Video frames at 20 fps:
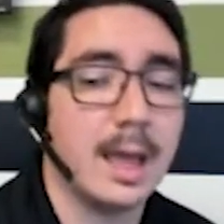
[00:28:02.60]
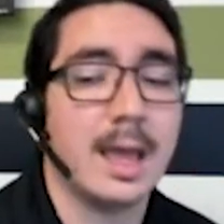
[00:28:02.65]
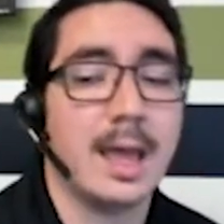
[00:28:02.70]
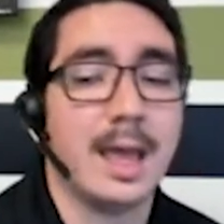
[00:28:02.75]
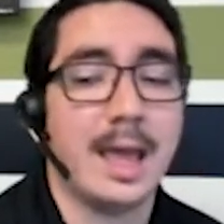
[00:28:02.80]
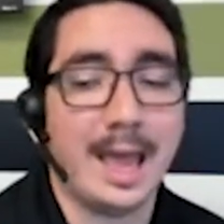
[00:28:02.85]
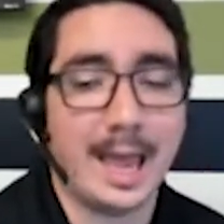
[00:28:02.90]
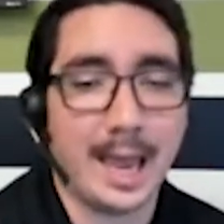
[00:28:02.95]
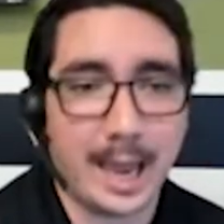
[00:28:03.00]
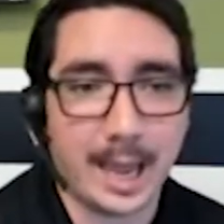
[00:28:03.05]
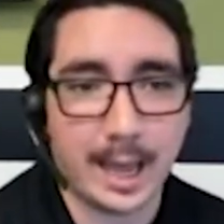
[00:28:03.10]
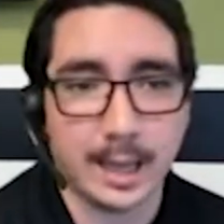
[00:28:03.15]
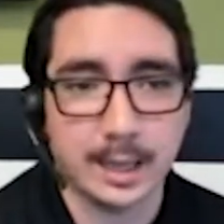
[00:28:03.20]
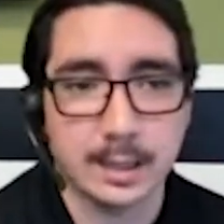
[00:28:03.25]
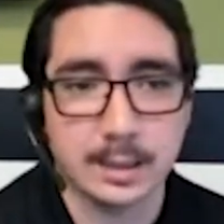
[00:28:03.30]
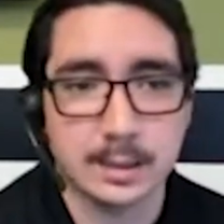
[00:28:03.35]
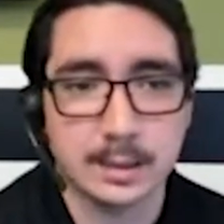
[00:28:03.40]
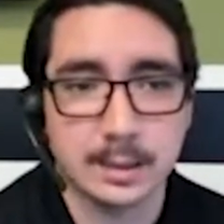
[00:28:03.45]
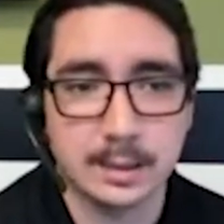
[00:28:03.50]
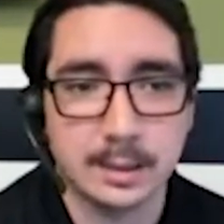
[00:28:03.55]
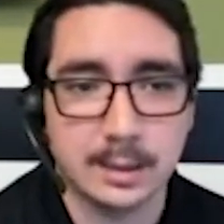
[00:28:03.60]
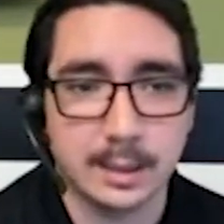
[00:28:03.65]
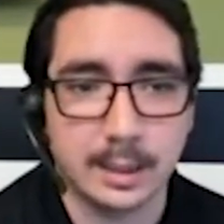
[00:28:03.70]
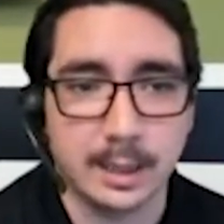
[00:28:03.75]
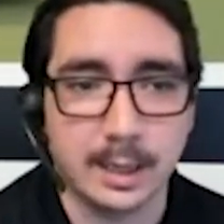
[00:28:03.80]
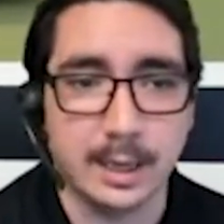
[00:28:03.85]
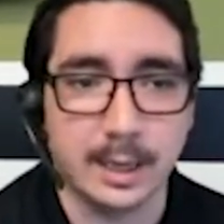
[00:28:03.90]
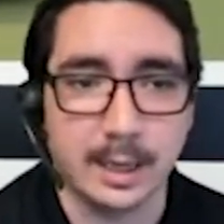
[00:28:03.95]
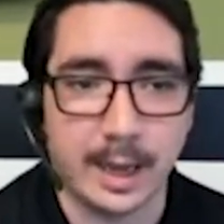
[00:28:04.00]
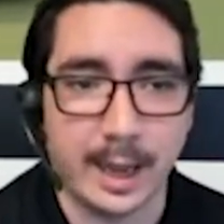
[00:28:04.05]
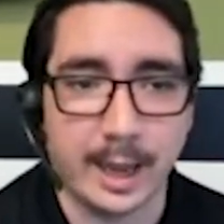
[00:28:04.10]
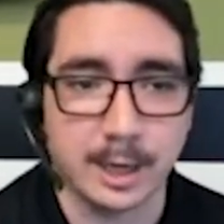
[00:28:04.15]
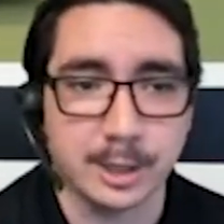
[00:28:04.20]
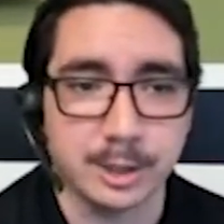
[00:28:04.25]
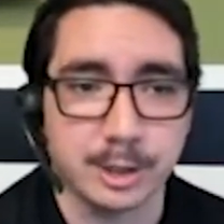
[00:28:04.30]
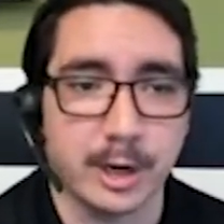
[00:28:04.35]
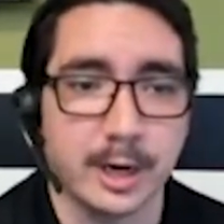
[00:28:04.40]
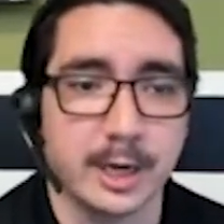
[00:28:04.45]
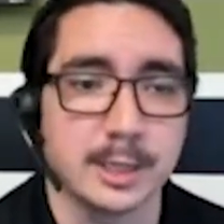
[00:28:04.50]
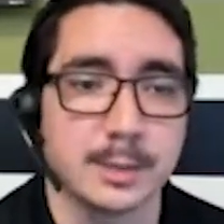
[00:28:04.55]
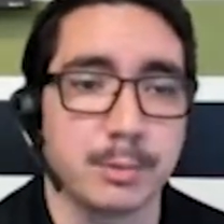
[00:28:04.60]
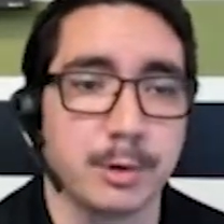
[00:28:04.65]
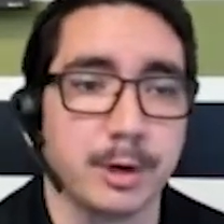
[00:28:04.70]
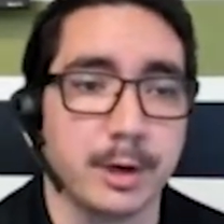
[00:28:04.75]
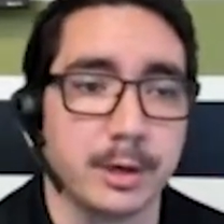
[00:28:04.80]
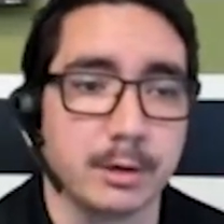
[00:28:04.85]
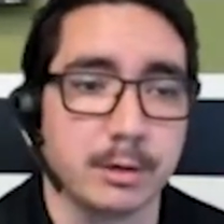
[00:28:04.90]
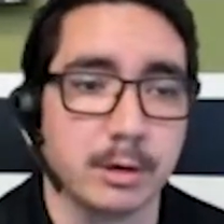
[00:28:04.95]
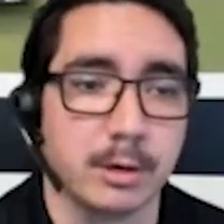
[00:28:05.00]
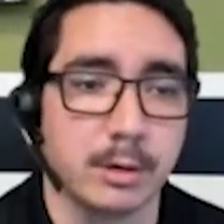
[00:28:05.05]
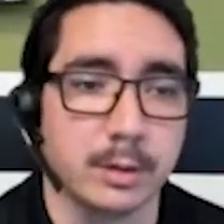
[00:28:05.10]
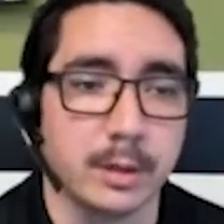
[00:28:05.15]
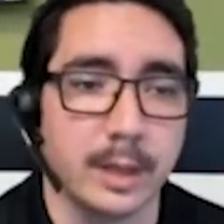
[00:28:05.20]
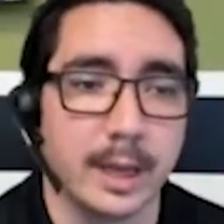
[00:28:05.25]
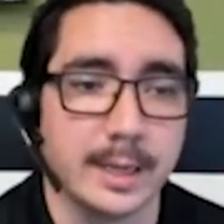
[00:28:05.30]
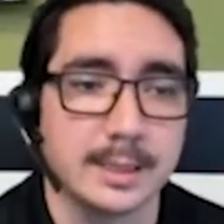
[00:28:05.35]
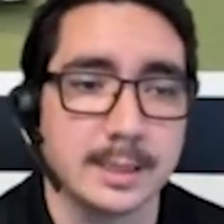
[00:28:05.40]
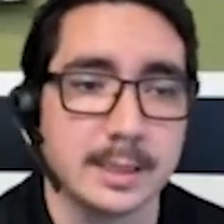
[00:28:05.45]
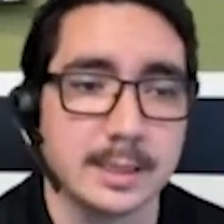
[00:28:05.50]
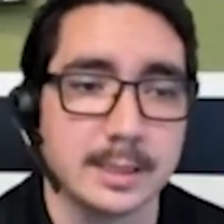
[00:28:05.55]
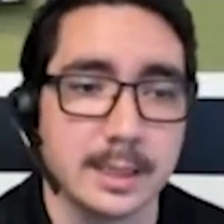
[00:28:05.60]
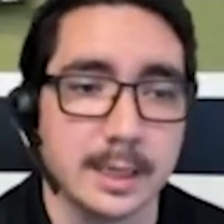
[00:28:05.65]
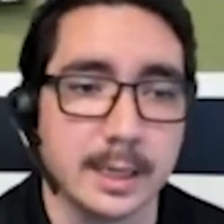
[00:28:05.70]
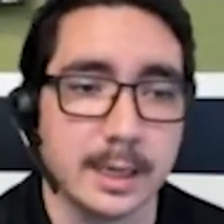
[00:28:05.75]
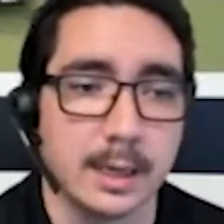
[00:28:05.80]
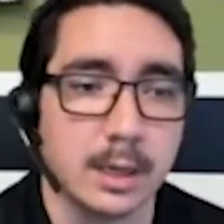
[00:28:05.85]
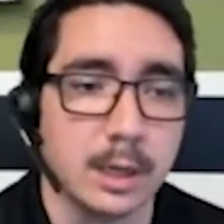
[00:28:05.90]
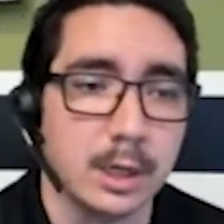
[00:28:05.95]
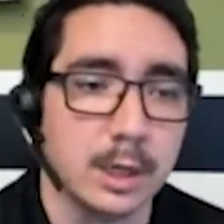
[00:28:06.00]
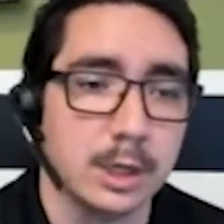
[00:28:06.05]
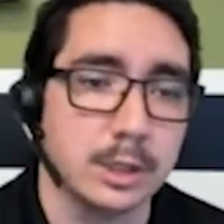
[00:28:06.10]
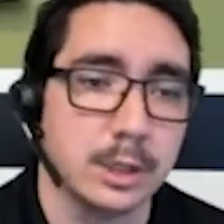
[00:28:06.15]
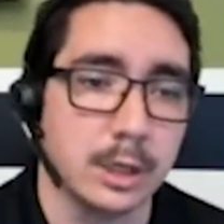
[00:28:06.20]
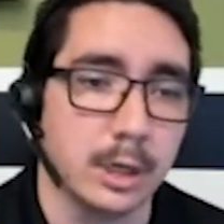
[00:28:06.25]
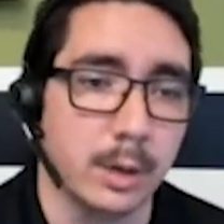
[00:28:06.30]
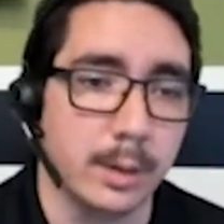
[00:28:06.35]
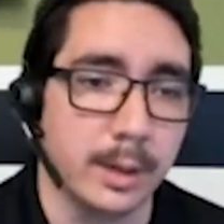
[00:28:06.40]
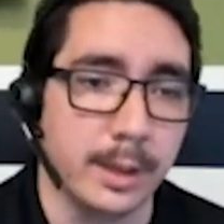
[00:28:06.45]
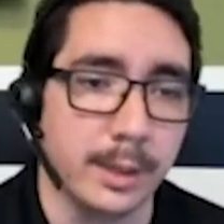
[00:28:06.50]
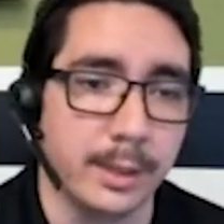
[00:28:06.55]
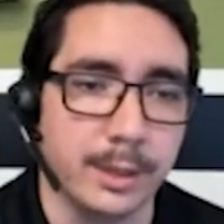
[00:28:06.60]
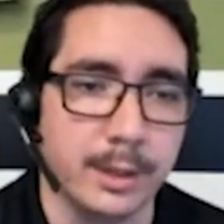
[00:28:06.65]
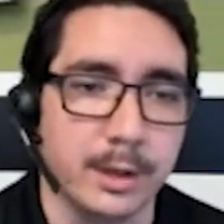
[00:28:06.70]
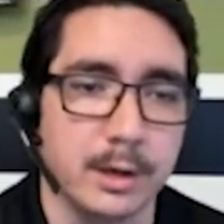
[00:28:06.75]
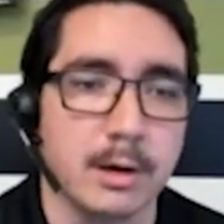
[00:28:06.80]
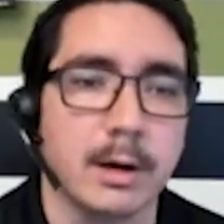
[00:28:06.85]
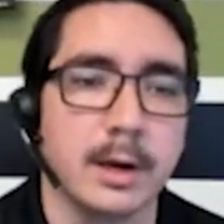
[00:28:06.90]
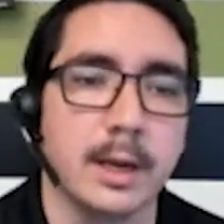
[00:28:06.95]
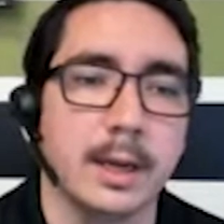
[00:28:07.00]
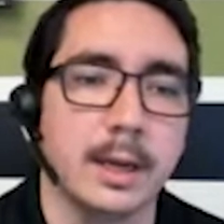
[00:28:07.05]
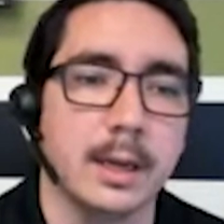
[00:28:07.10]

and in Azure as bring your own licensing. So in theory,